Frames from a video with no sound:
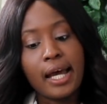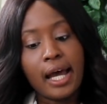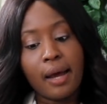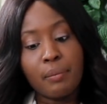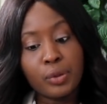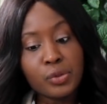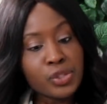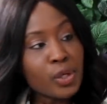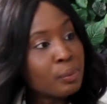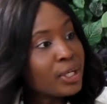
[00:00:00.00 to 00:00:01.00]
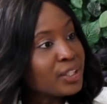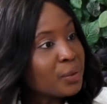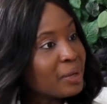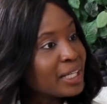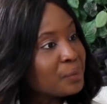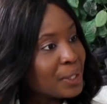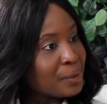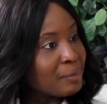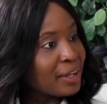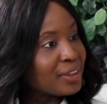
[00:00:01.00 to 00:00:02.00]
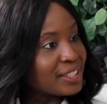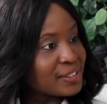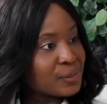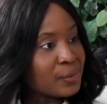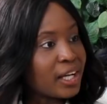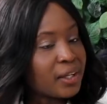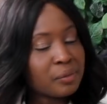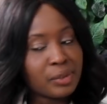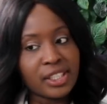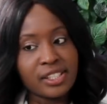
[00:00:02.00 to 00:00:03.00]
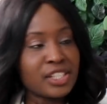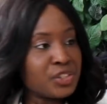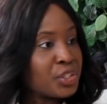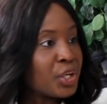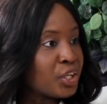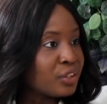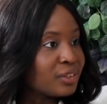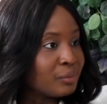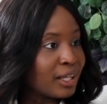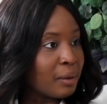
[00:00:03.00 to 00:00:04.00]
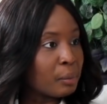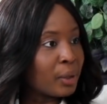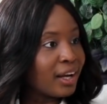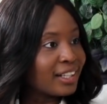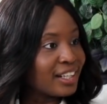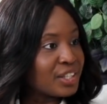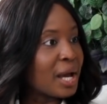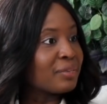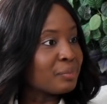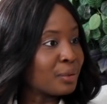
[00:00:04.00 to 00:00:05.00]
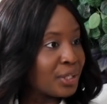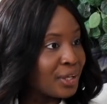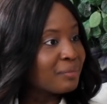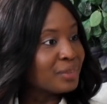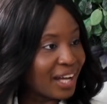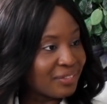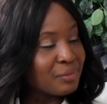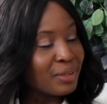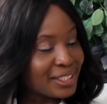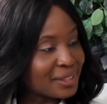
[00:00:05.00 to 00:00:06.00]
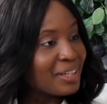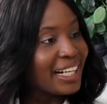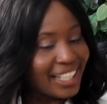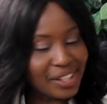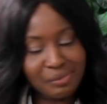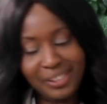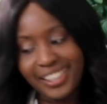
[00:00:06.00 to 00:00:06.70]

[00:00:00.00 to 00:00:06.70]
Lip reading: But also putting your money where your mouth is as well, because as you know, to become a partner, you have to put it up, you have to bring some money up.